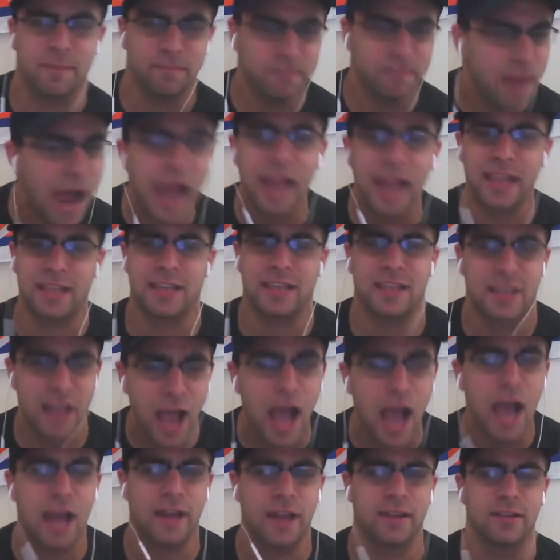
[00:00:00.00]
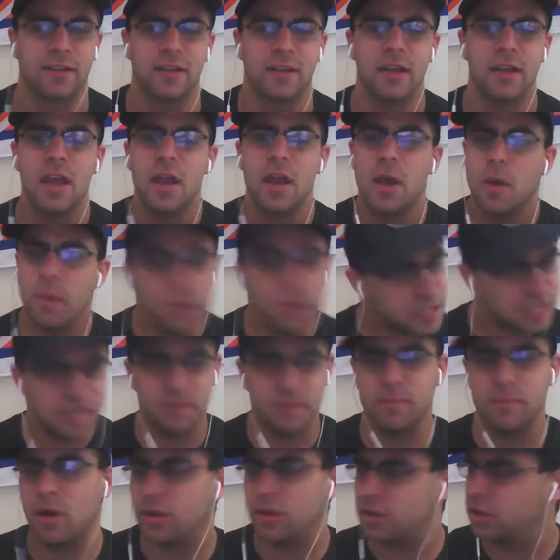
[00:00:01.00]
My God. We
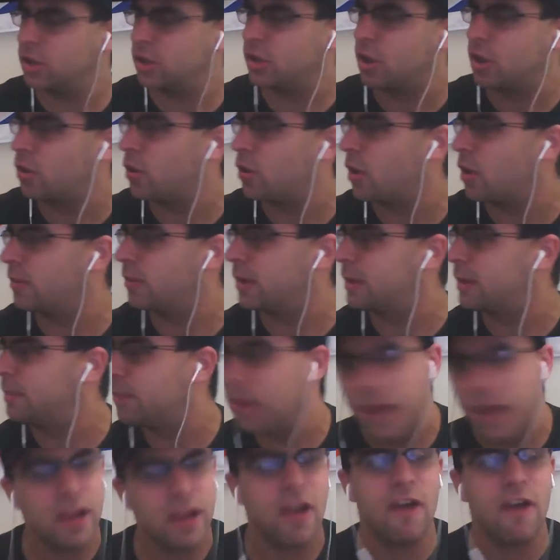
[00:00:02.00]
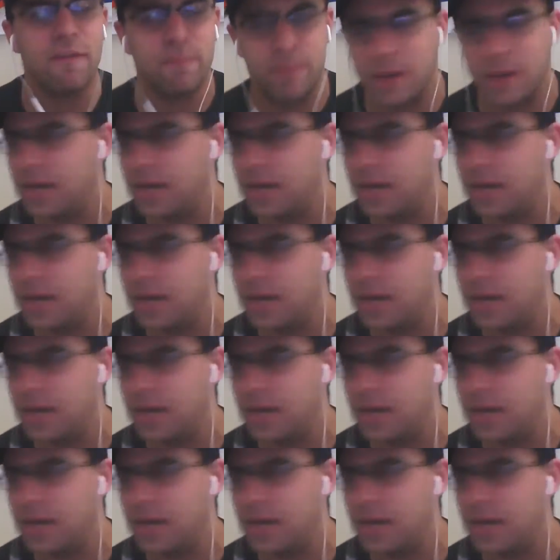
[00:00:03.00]
see, normally playoff